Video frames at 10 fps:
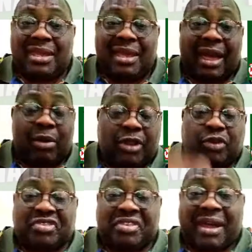I went
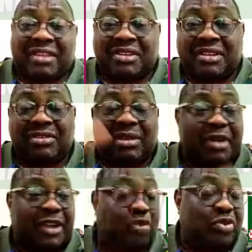to Sheraton
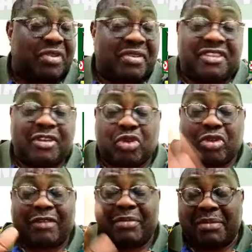about 2 Sundays ago
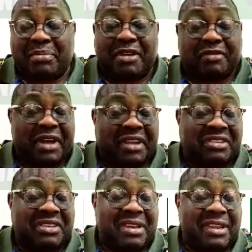to have my
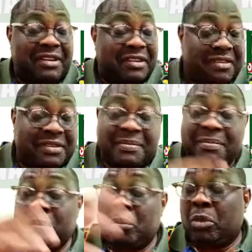breakfast in Lagos.
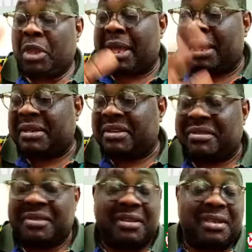And
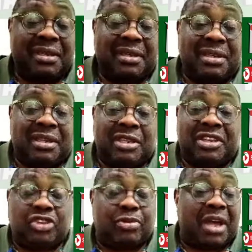
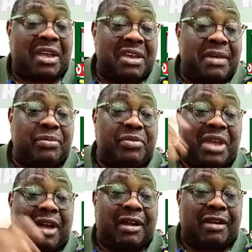this man came,
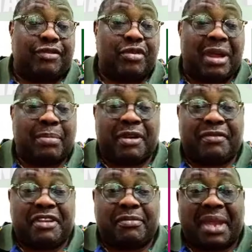their food and
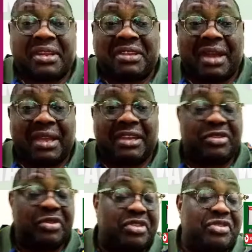beverage manager, he
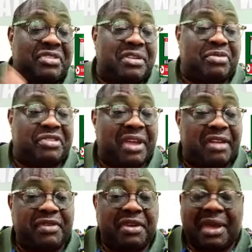introduced
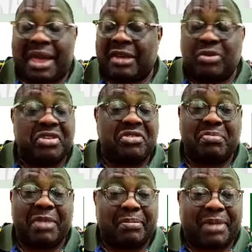himself. I couldn't
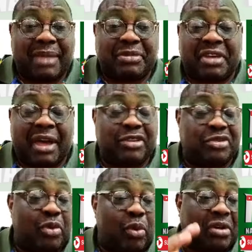remember him. He said, I
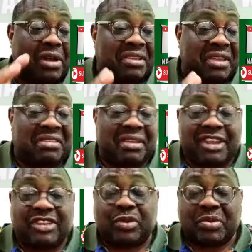used to work at
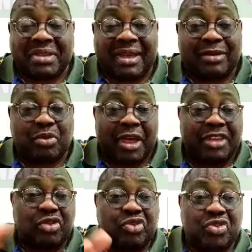Excellence Hotel where
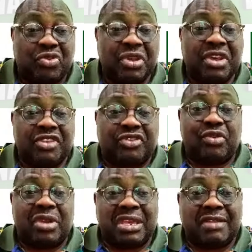you used to
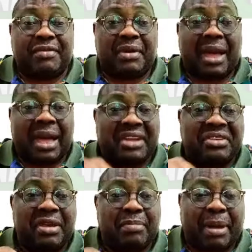live. I
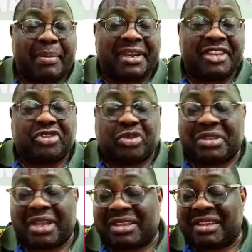had a permanent
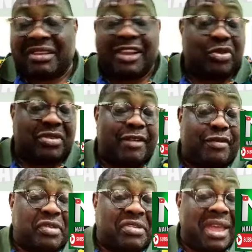suite at Excellence Hotel
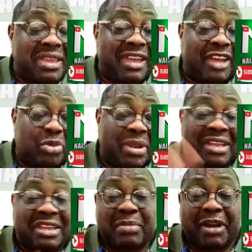for 10 years when I
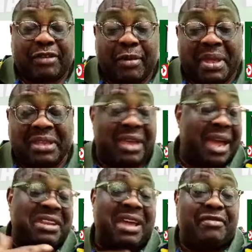came back from exile.
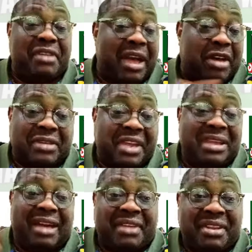I didn't have a house, I
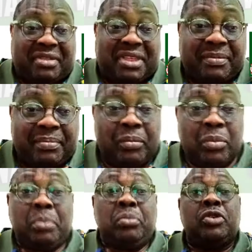didn't have anything,
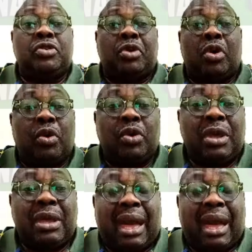you know.